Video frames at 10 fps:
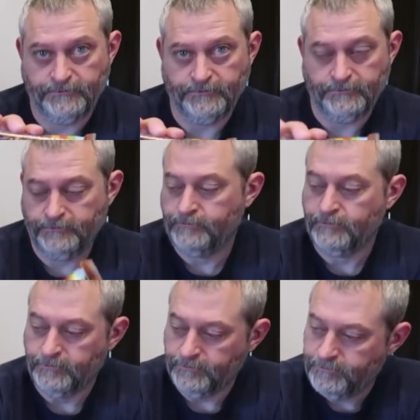
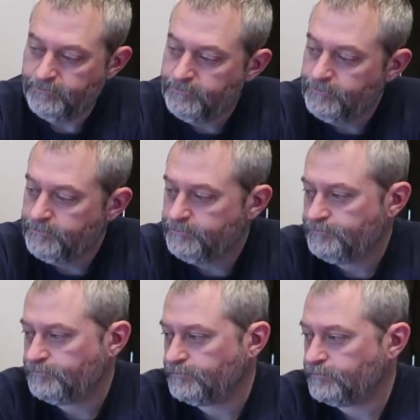
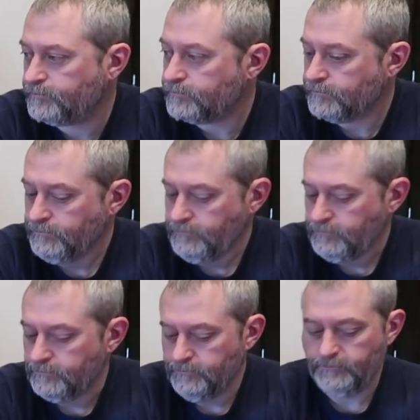
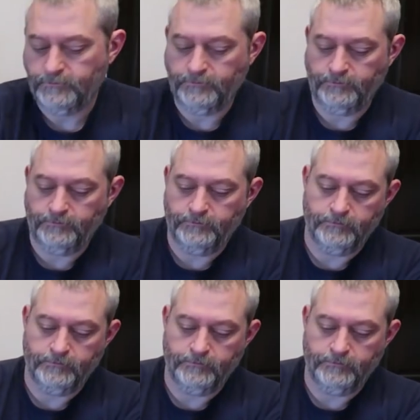[no speech]